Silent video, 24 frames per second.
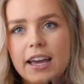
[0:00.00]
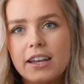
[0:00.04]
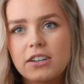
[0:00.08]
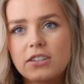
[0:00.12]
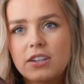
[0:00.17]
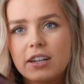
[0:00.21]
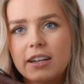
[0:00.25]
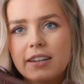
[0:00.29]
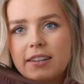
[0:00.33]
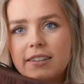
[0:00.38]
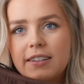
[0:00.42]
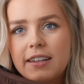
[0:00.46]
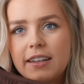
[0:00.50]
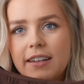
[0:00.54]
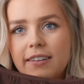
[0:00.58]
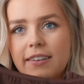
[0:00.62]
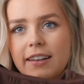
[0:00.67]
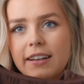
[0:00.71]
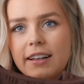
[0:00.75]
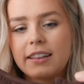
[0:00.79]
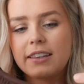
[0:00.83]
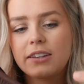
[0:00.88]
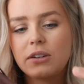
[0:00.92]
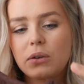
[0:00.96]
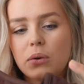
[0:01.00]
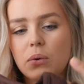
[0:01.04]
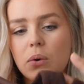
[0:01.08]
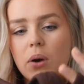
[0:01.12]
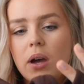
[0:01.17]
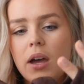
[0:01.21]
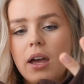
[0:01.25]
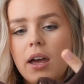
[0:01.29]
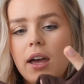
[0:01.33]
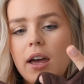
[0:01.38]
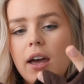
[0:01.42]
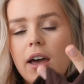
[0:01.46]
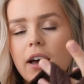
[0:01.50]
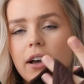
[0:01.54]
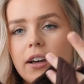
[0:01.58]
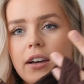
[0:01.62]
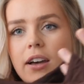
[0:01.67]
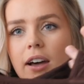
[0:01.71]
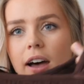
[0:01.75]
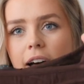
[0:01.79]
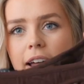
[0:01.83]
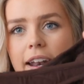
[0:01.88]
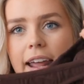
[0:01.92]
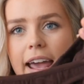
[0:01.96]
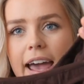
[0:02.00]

As you can see, there's like a little cut